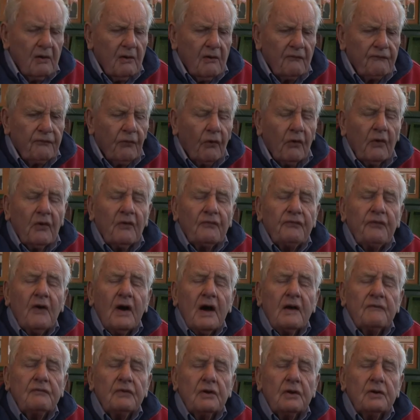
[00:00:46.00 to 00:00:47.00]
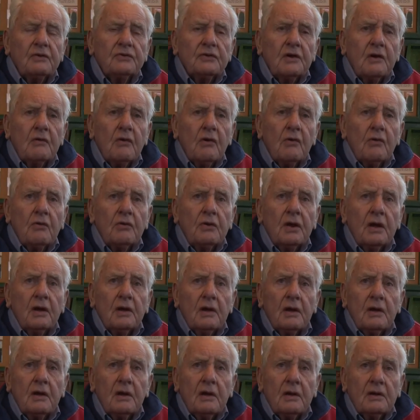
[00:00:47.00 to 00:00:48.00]
four or five years old.
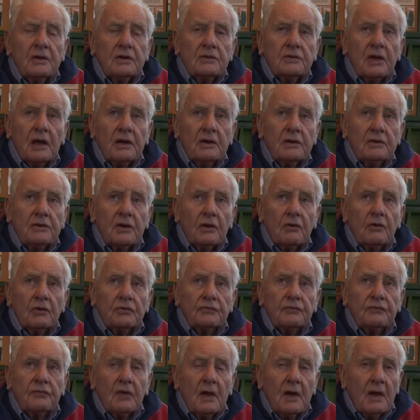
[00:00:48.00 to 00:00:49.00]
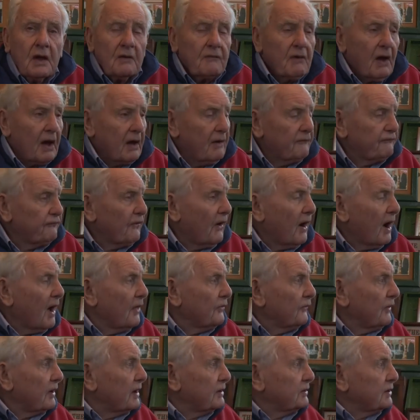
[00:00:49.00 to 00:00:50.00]
And because her
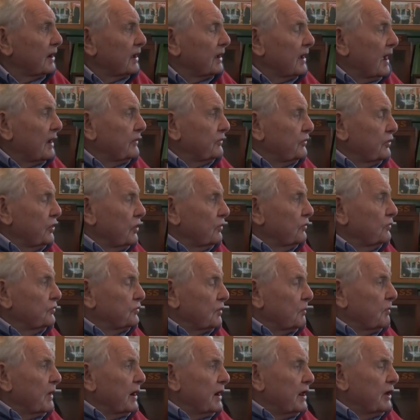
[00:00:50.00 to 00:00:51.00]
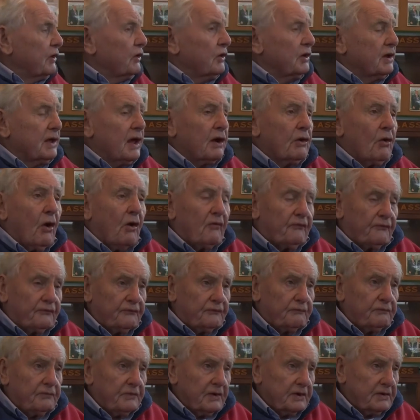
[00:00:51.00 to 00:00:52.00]
father had to, had to use, when he could get off,
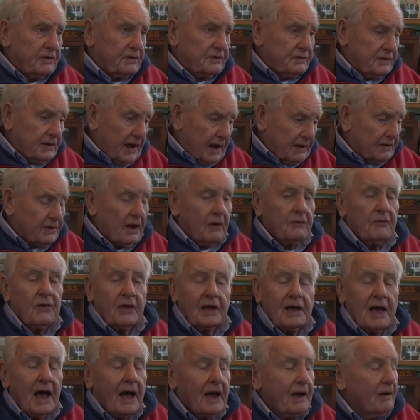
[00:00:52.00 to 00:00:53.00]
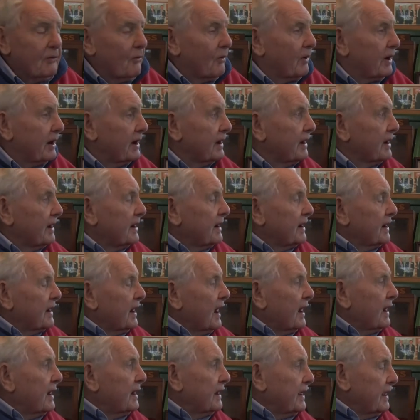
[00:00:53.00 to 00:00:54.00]
to get down the gangway,
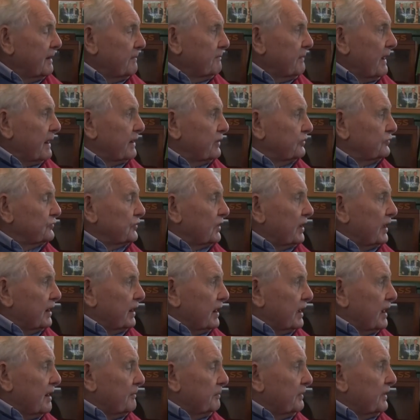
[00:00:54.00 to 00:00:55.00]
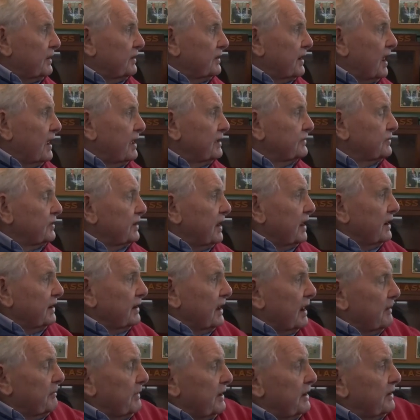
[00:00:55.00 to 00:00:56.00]
uh, he'd managed to get a couple of days and he'd
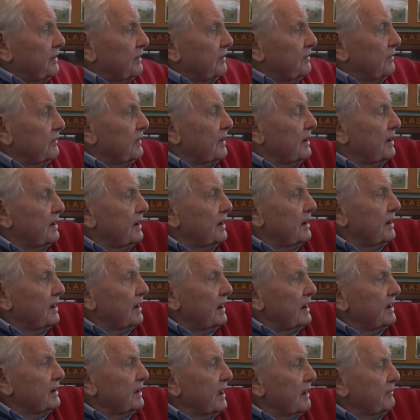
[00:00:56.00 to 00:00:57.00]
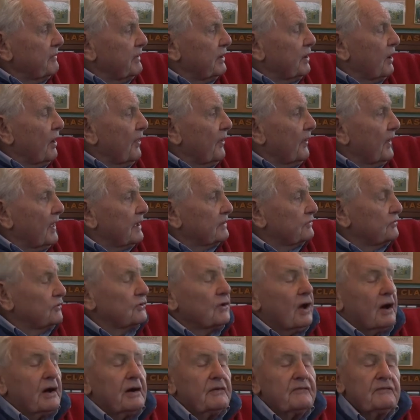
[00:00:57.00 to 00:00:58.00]
come into, uh, he'd come in on that
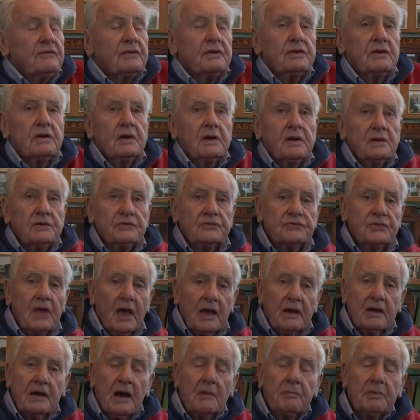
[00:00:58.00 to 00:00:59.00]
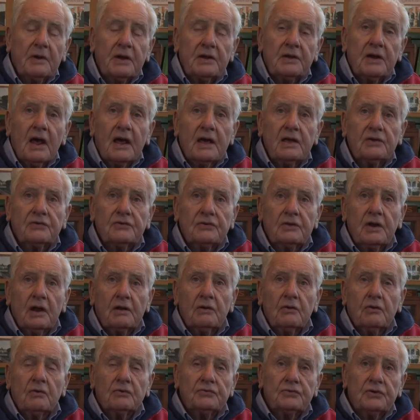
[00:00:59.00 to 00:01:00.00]
side, stay a couple of days and then
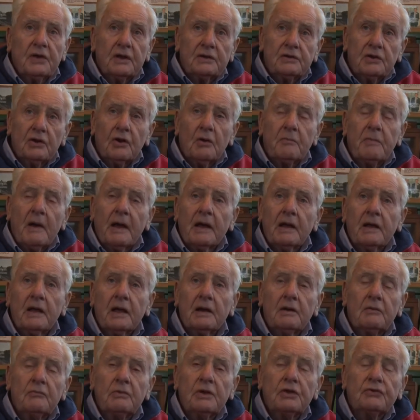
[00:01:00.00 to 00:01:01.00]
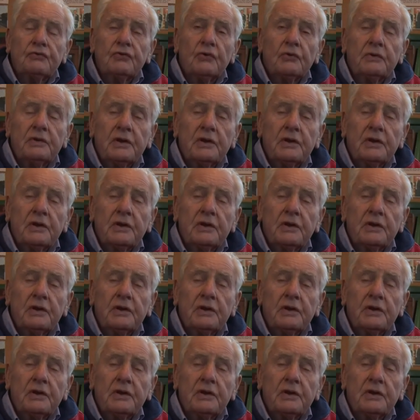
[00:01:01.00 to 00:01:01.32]
of course he had to go back again and rejoin